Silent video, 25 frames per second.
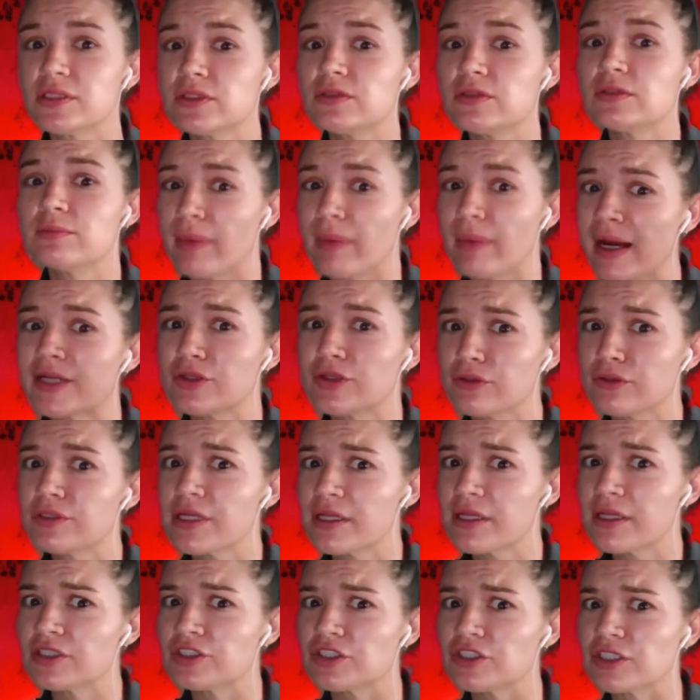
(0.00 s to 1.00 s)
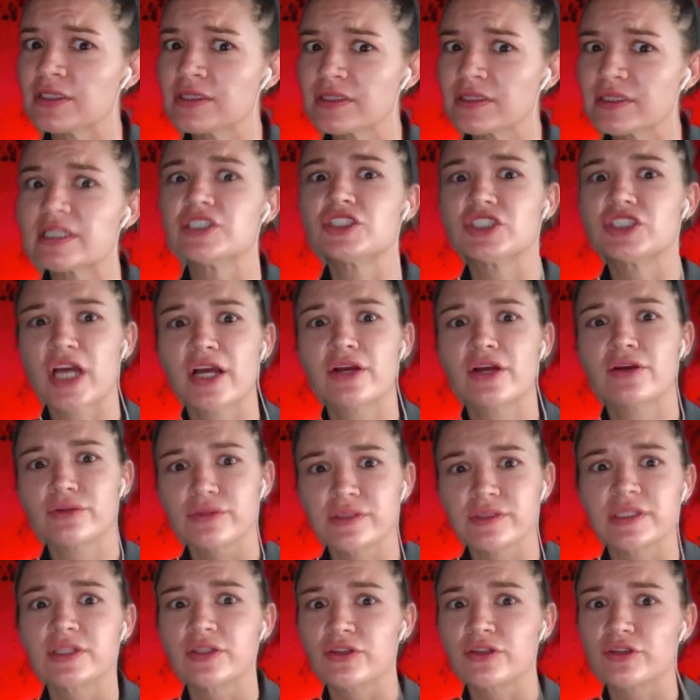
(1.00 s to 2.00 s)
my due diligence and check who's
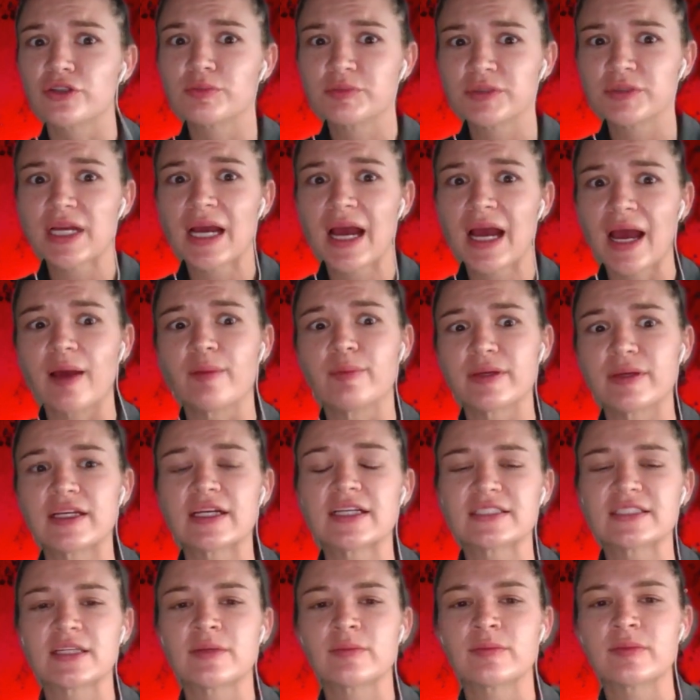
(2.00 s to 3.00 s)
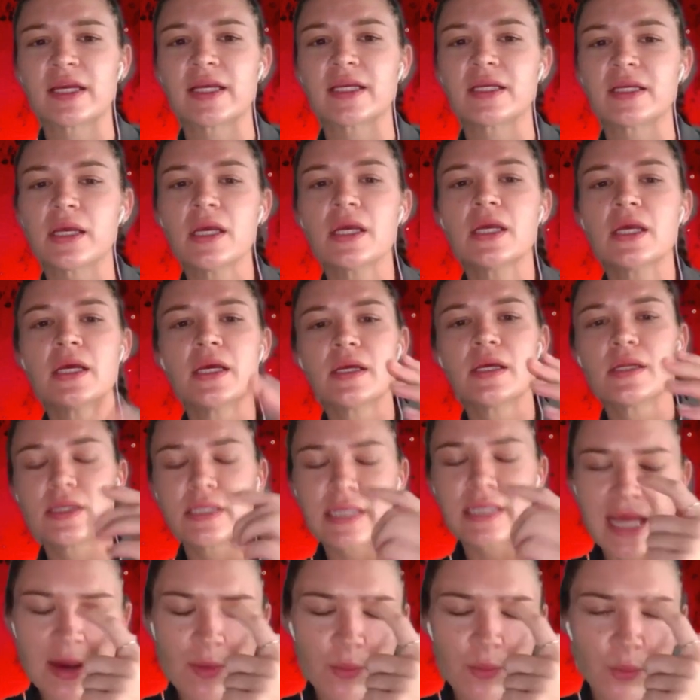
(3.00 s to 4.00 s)
in the group chat, because I'm like,
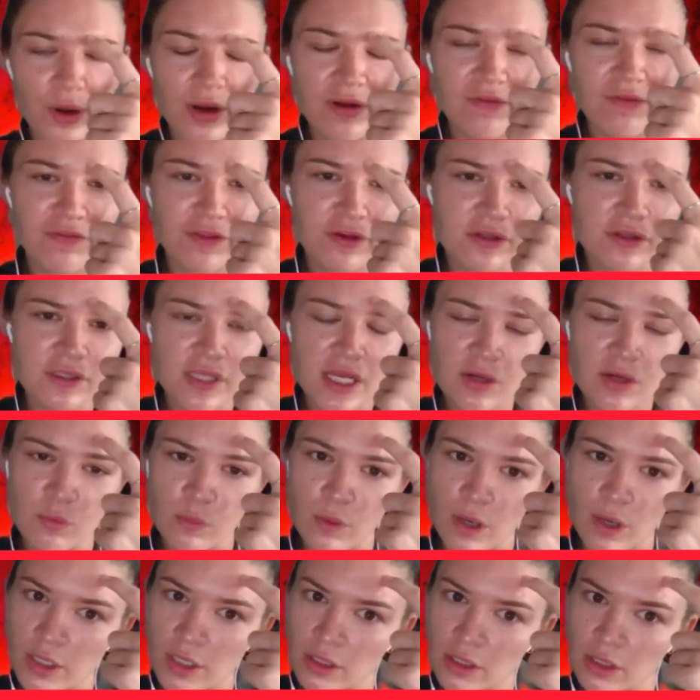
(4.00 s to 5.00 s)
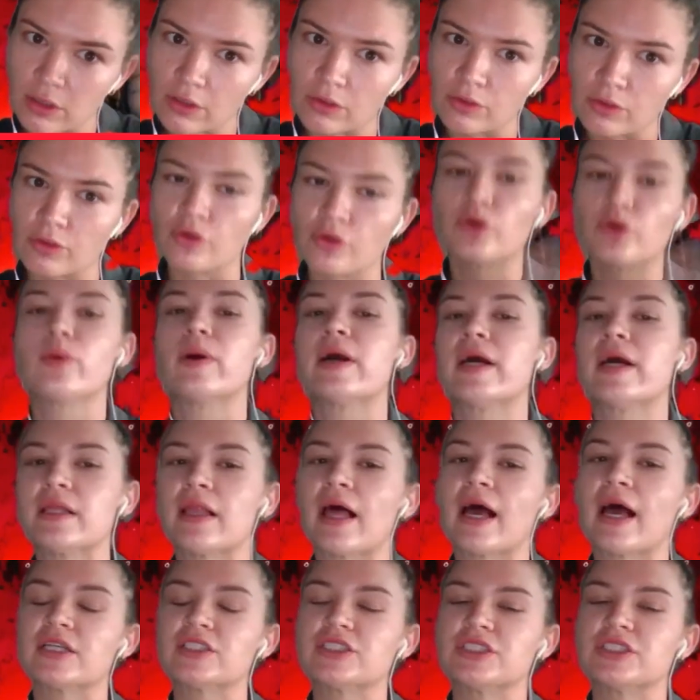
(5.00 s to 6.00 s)
damn, what if there's like one girl who quit
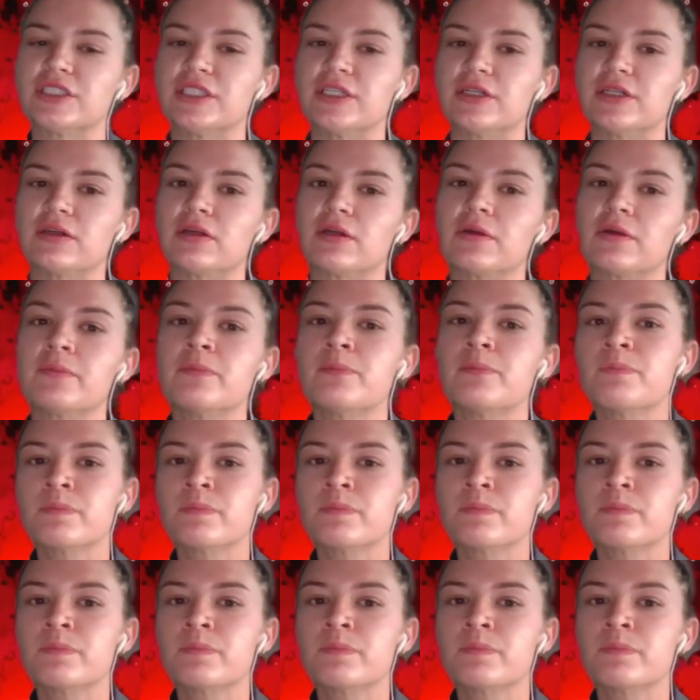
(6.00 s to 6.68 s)
last year